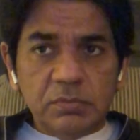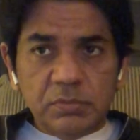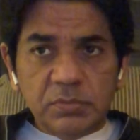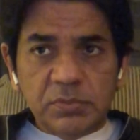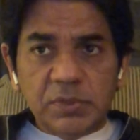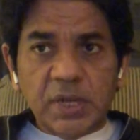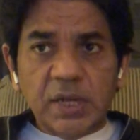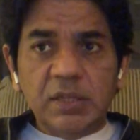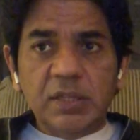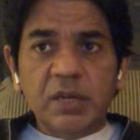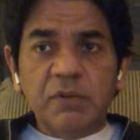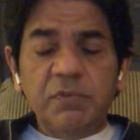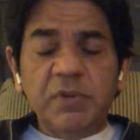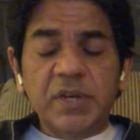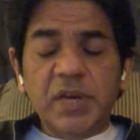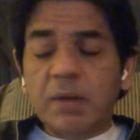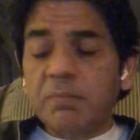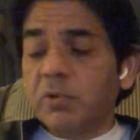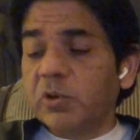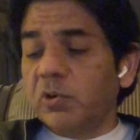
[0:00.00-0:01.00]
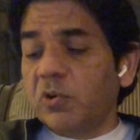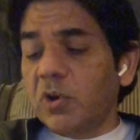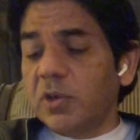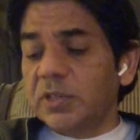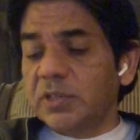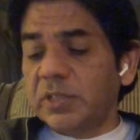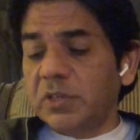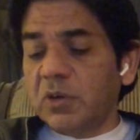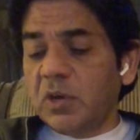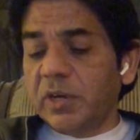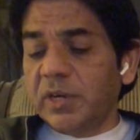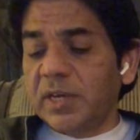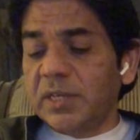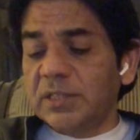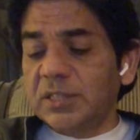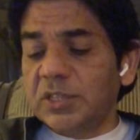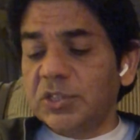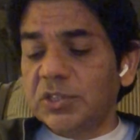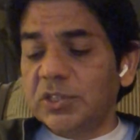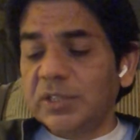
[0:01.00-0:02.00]
that we come across in
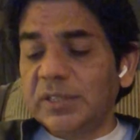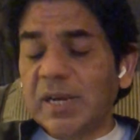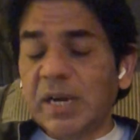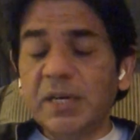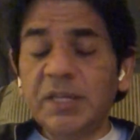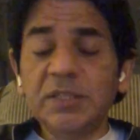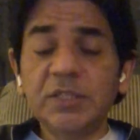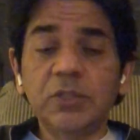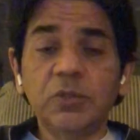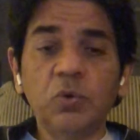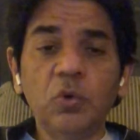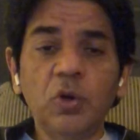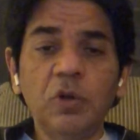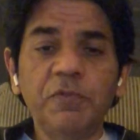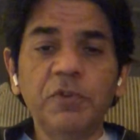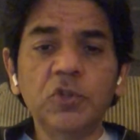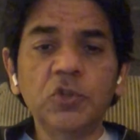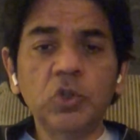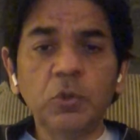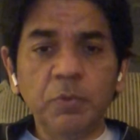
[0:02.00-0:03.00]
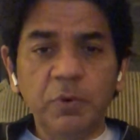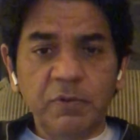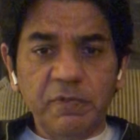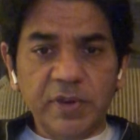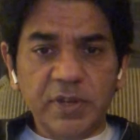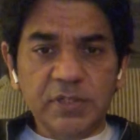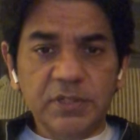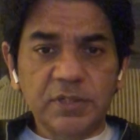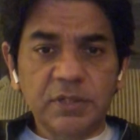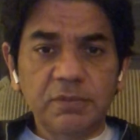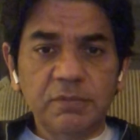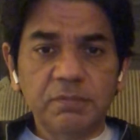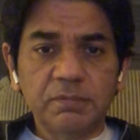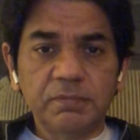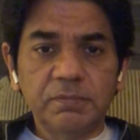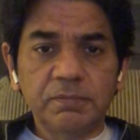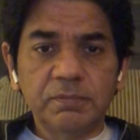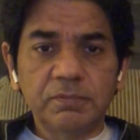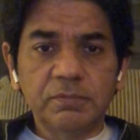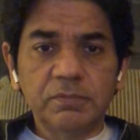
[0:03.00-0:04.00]
organizations, that is the role of a supervisor.
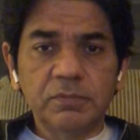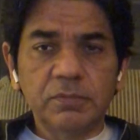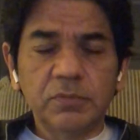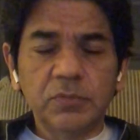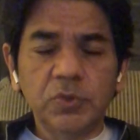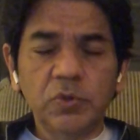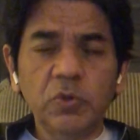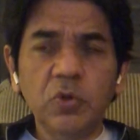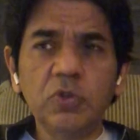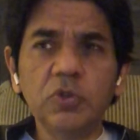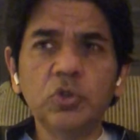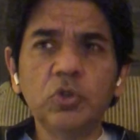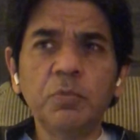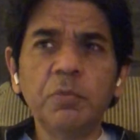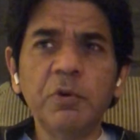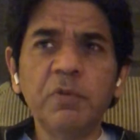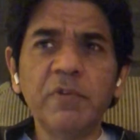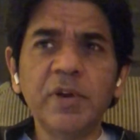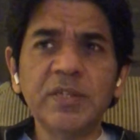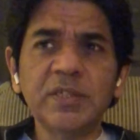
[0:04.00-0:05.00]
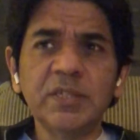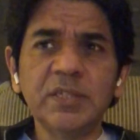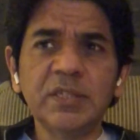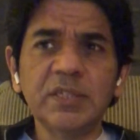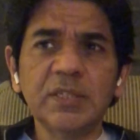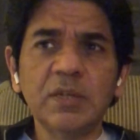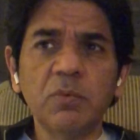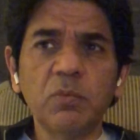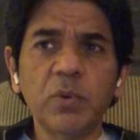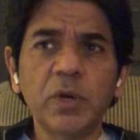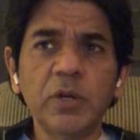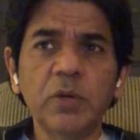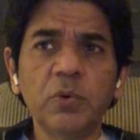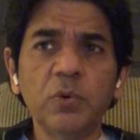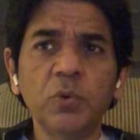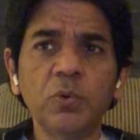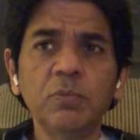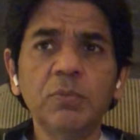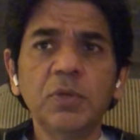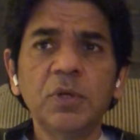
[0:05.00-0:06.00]
Supervisor is someone
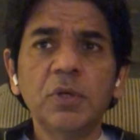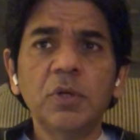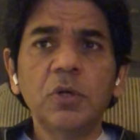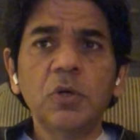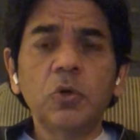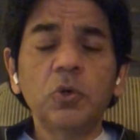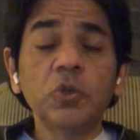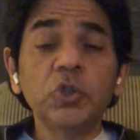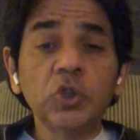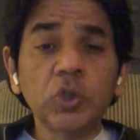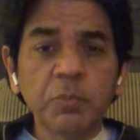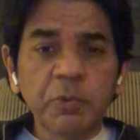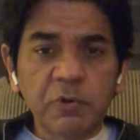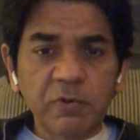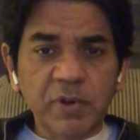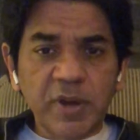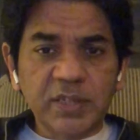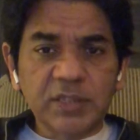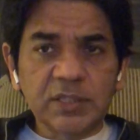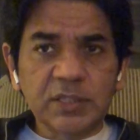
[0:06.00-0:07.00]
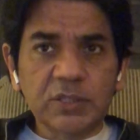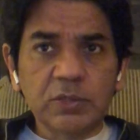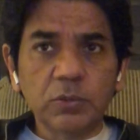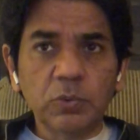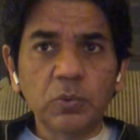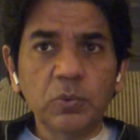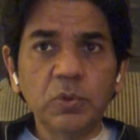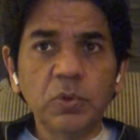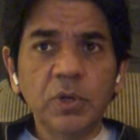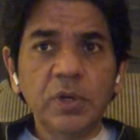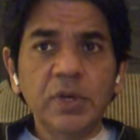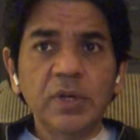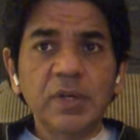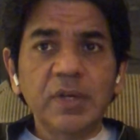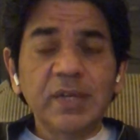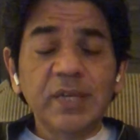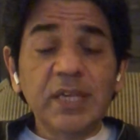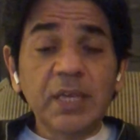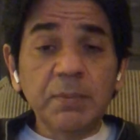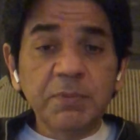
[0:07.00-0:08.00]
who supervises, who
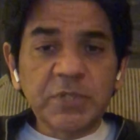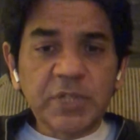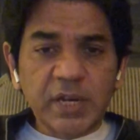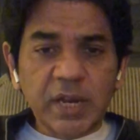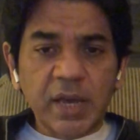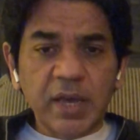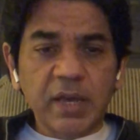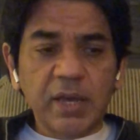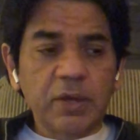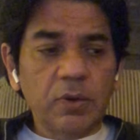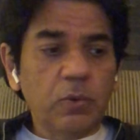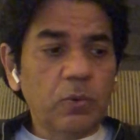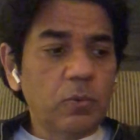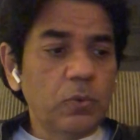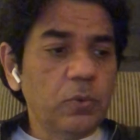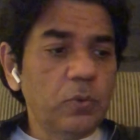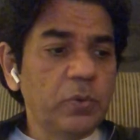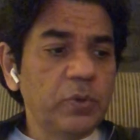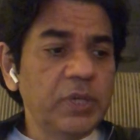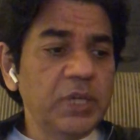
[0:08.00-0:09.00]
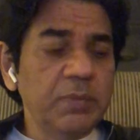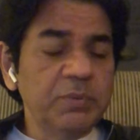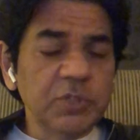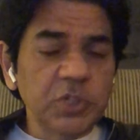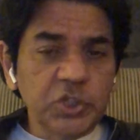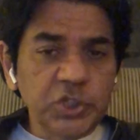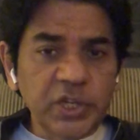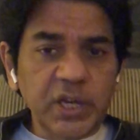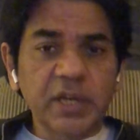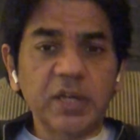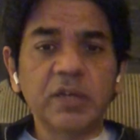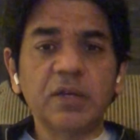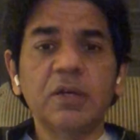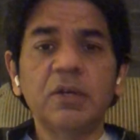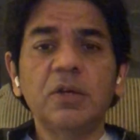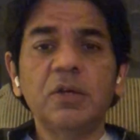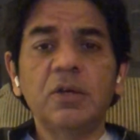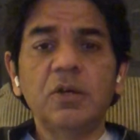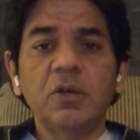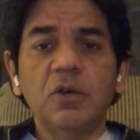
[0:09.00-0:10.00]
keeps an eye, who keeps a check
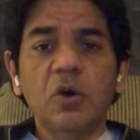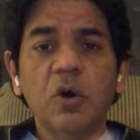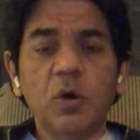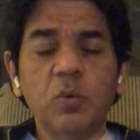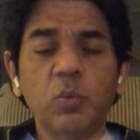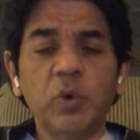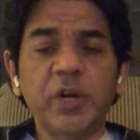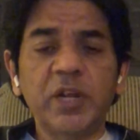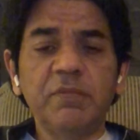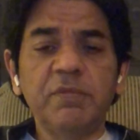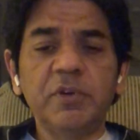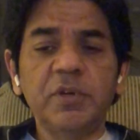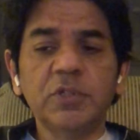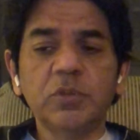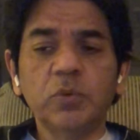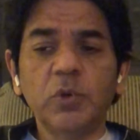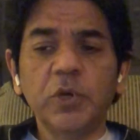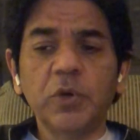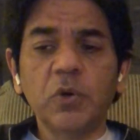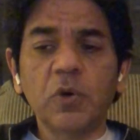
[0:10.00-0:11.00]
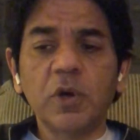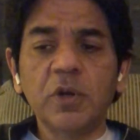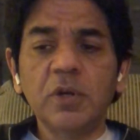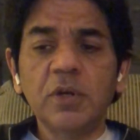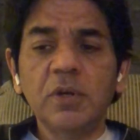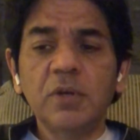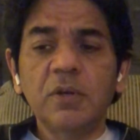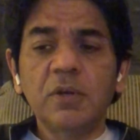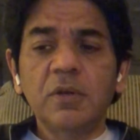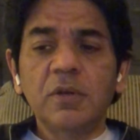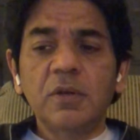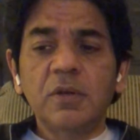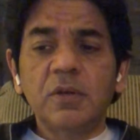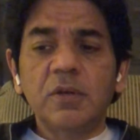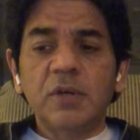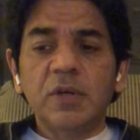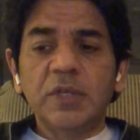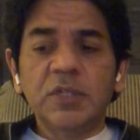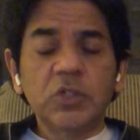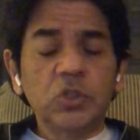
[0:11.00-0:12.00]
on whatever is going on.
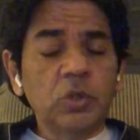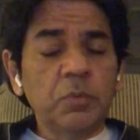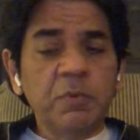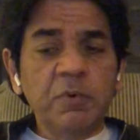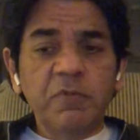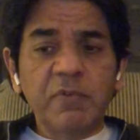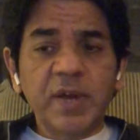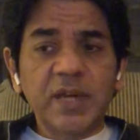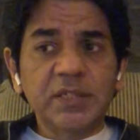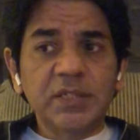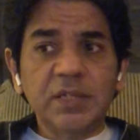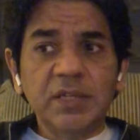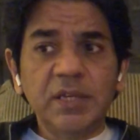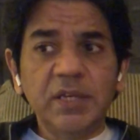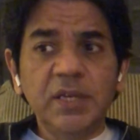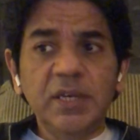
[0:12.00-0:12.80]
He's a supervisor.